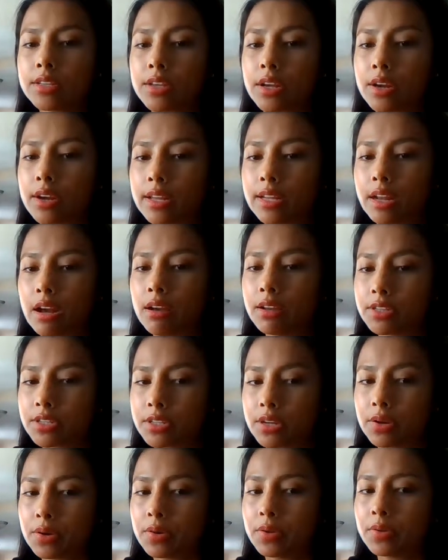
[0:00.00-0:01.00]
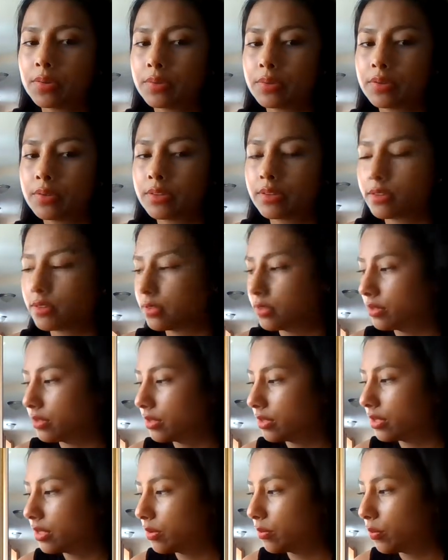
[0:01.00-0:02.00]
and also
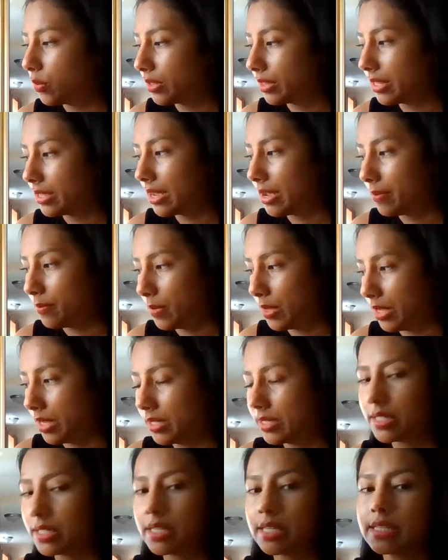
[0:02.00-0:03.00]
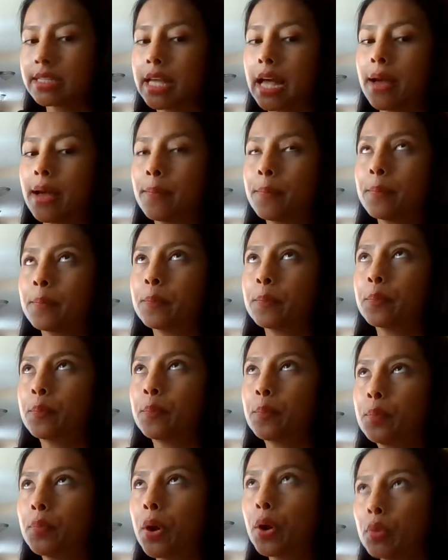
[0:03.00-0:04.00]
what that means is that
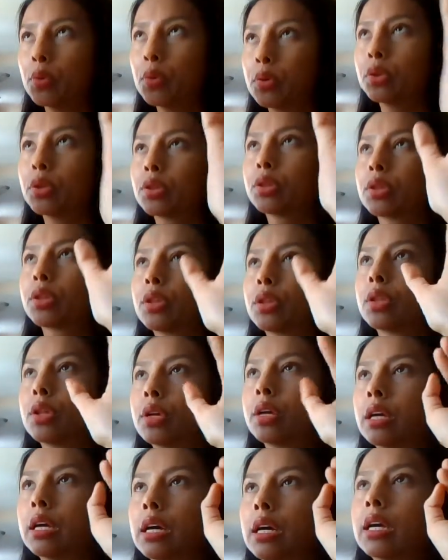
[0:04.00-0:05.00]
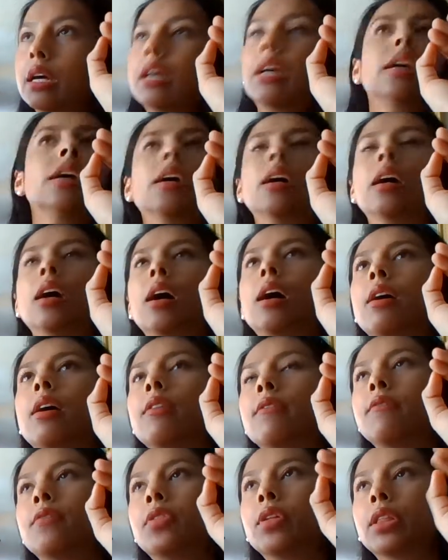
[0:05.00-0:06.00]
both
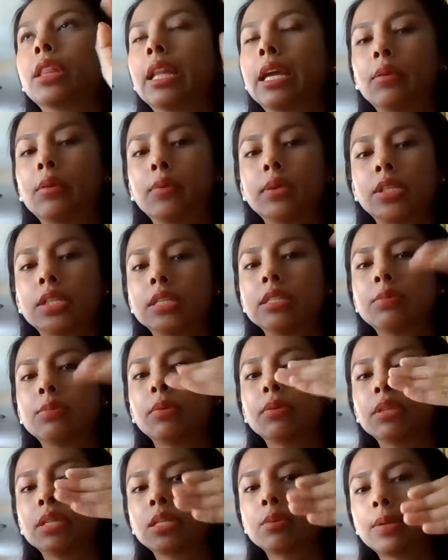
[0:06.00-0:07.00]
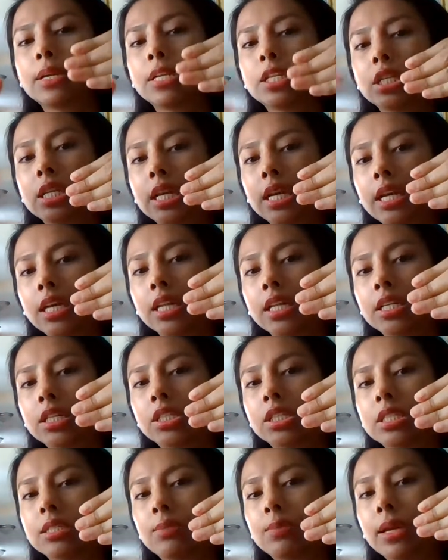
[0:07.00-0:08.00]
of the languages, both the Spanish and
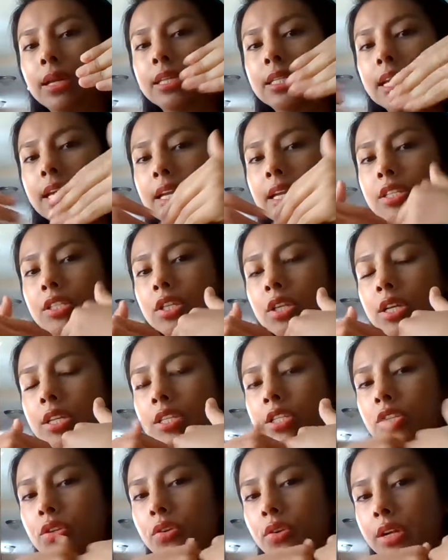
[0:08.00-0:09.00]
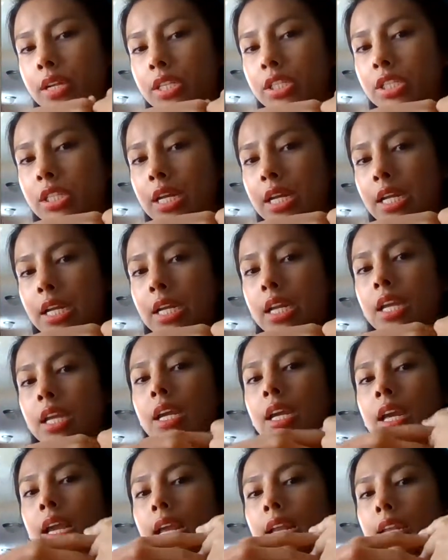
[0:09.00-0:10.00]
English, is being taken into consideration
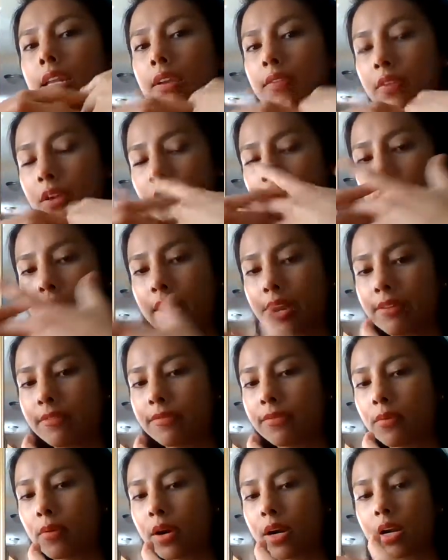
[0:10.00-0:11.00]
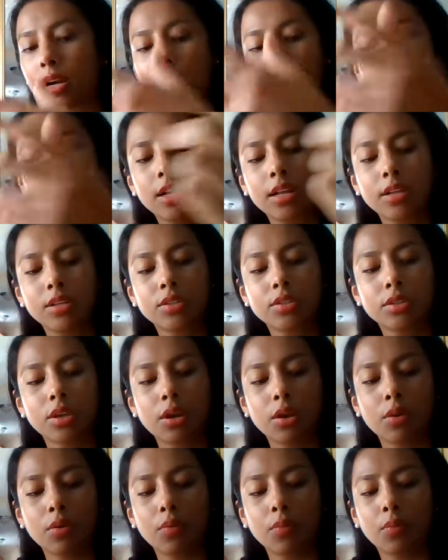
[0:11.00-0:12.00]
and given credit for.
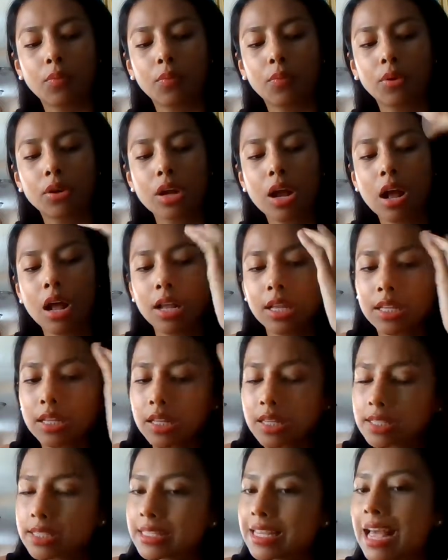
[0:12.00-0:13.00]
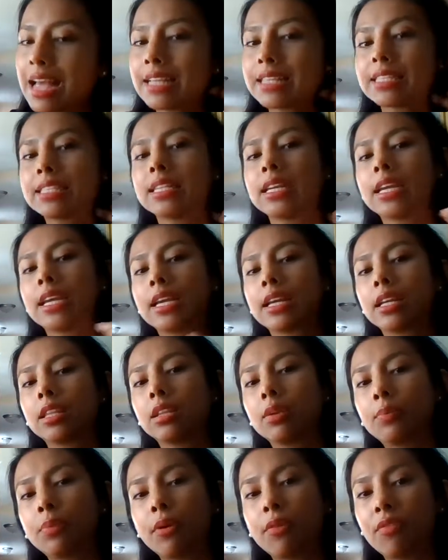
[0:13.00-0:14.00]
So we're not testing
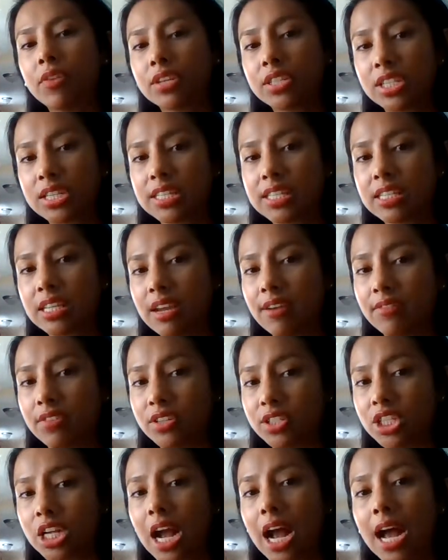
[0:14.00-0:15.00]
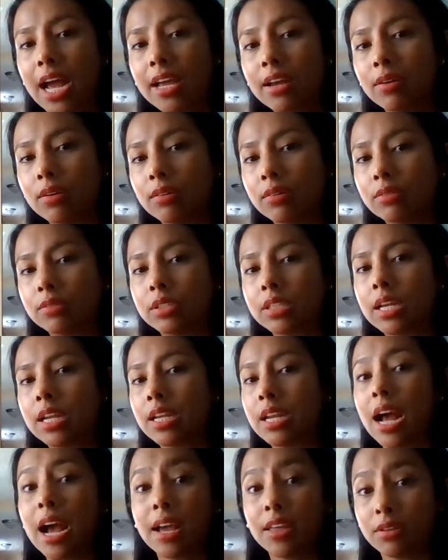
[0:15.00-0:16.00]
the proficiency of the child
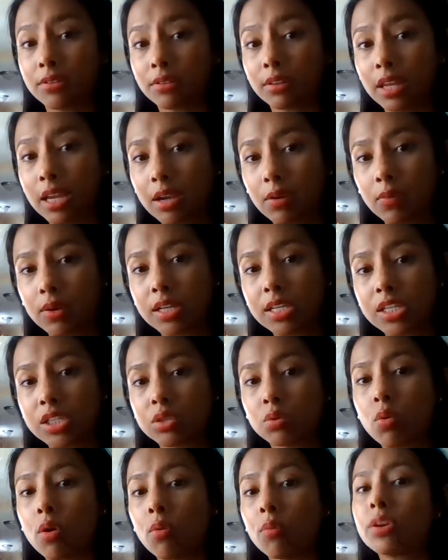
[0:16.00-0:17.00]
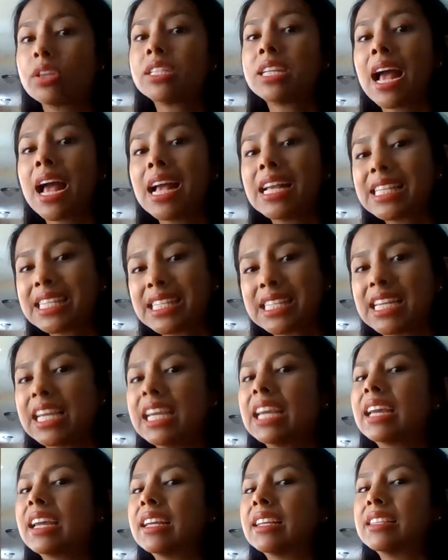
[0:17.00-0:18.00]
in either language. What we're
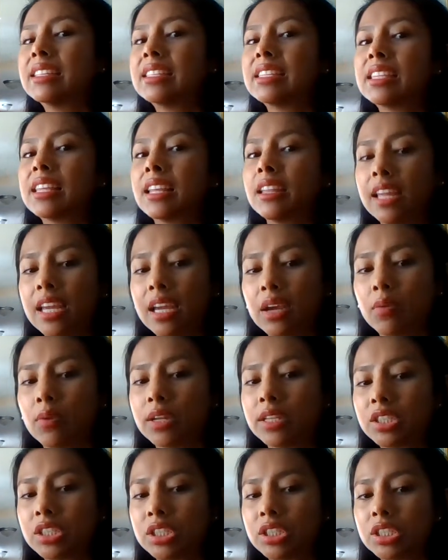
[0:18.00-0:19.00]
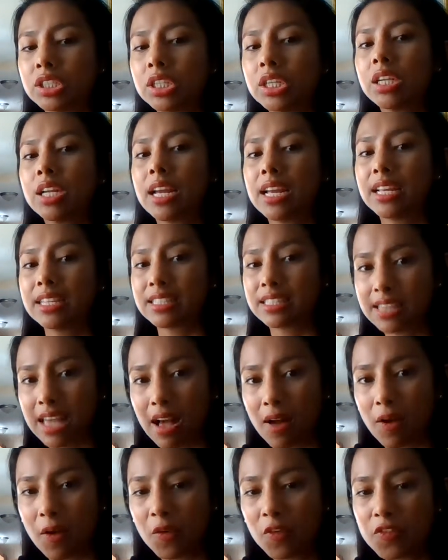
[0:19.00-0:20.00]
testing is the language
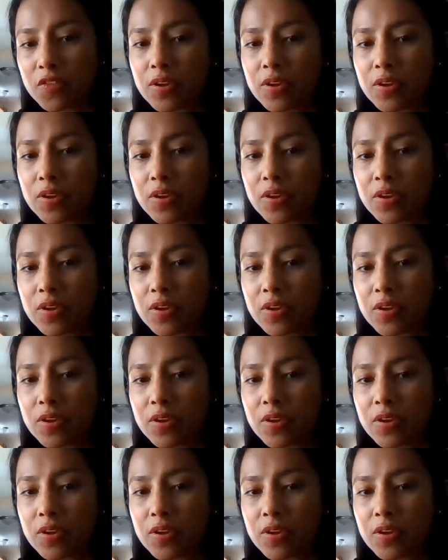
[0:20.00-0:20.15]
itself.